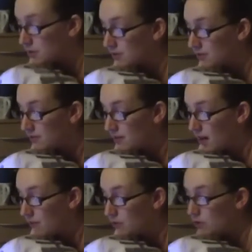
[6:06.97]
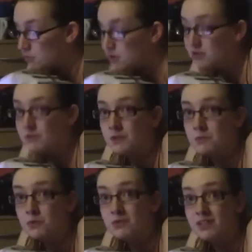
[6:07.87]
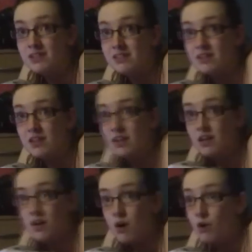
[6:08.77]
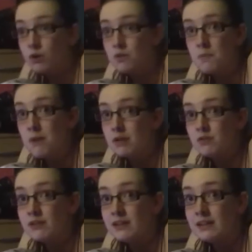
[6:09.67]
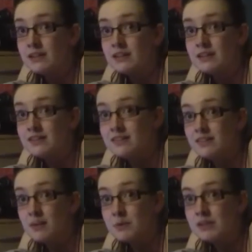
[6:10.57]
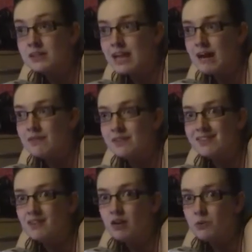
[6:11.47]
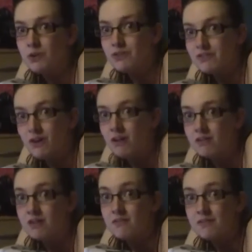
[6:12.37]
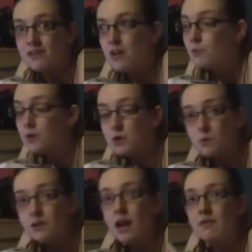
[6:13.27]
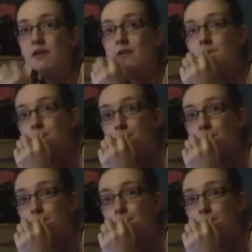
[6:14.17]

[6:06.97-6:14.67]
because they have so much of it in movies. Hmm. All the way back to the 80s. I mean, they have it in Star Wars holograms. Why don't we have it?